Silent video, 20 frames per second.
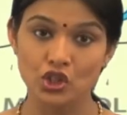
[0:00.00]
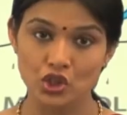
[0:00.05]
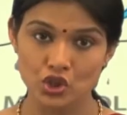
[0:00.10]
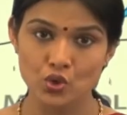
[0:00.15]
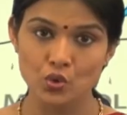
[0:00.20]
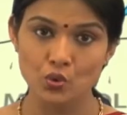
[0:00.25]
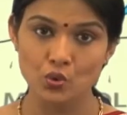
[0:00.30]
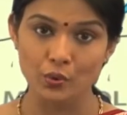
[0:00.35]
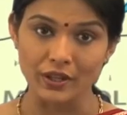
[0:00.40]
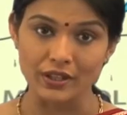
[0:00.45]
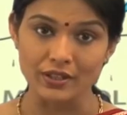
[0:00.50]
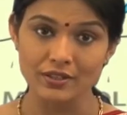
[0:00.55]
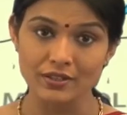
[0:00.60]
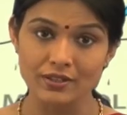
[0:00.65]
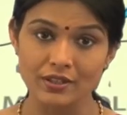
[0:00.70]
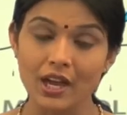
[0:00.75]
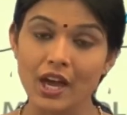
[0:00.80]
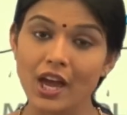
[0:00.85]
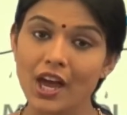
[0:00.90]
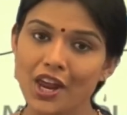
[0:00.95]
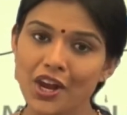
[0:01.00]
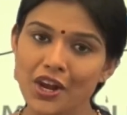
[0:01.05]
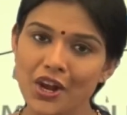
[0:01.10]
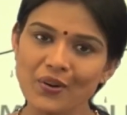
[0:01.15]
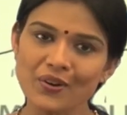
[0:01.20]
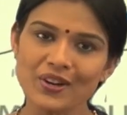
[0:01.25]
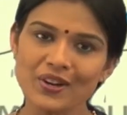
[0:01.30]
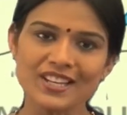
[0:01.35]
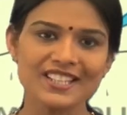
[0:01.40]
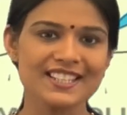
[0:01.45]
Students,
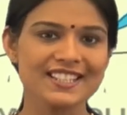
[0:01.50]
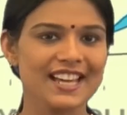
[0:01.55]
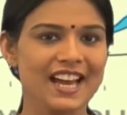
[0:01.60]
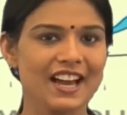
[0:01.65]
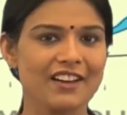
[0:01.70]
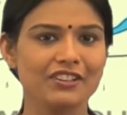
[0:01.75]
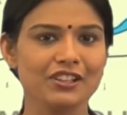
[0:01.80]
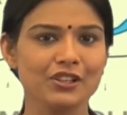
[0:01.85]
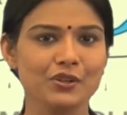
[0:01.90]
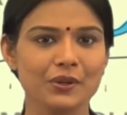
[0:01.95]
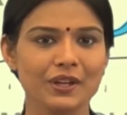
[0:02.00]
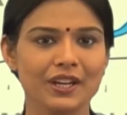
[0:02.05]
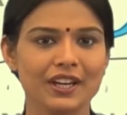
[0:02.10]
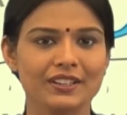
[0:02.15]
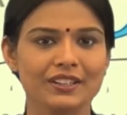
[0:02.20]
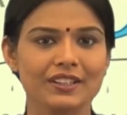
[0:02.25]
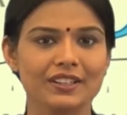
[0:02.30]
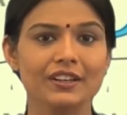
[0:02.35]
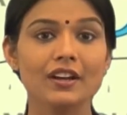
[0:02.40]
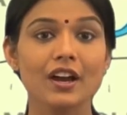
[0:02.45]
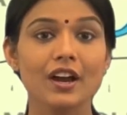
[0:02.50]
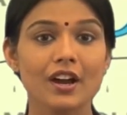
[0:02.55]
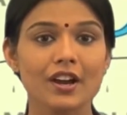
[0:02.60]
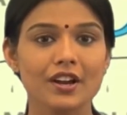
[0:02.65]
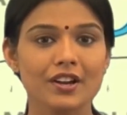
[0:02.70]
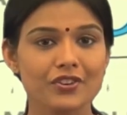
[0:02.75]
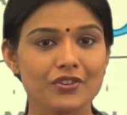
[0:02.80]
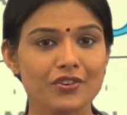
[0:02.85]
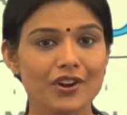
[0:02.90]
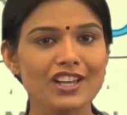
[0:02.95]
now let us have a look at the
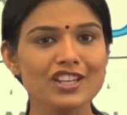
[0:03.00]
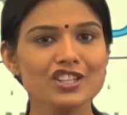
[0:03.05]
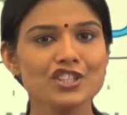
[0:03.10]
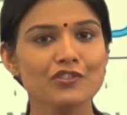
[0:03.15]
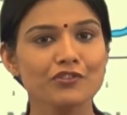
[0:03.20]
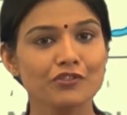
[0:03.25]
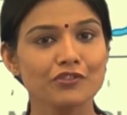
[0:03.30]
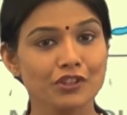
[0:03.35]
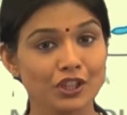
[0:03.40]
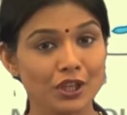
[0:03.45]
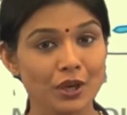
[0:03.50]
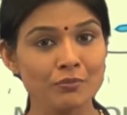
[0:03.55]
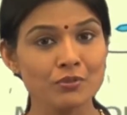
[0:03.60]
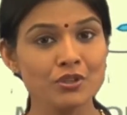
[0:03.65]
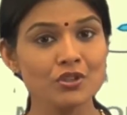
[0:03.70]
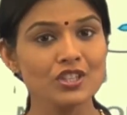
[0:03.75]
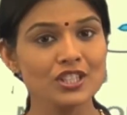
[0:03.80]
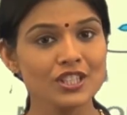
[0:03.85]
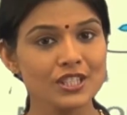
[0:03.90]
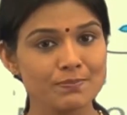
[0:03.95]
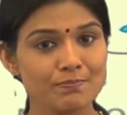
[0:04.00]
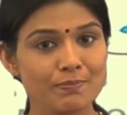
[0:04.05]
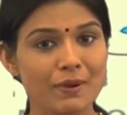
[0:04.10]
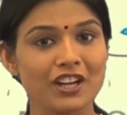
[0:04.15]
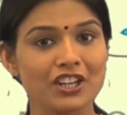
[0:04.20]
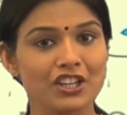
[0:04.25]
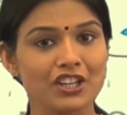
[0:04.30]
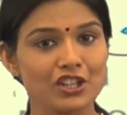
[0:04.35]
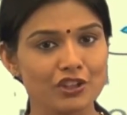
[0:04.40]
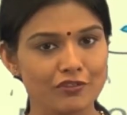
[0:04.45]
rise of Communist
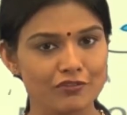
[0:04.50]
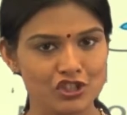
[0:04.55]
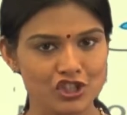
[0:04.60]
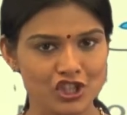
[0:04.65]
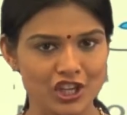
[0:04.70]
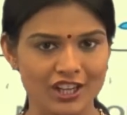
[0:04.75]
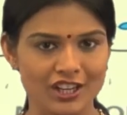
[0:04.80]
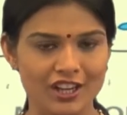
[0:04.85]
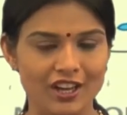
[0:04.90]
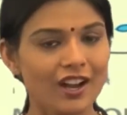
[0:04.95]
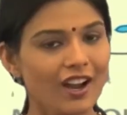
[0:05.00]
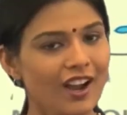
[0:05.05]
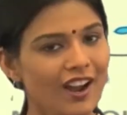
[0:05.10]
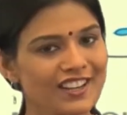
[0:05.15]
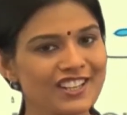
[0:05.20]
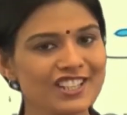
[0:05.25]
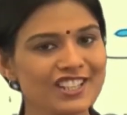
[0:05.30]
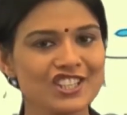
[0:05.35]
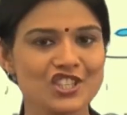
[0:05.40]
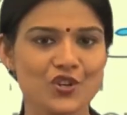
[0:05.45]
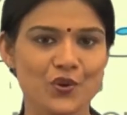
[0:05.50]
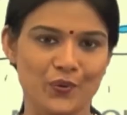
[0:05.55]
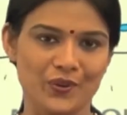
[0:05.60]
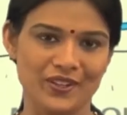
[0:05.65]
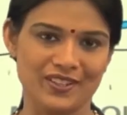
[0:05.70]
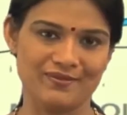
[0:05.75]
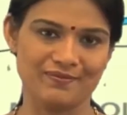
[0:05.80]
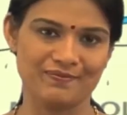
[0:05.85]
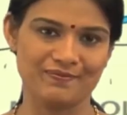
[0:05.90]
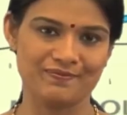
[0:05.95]
Party of China and its
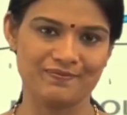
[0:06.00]
role.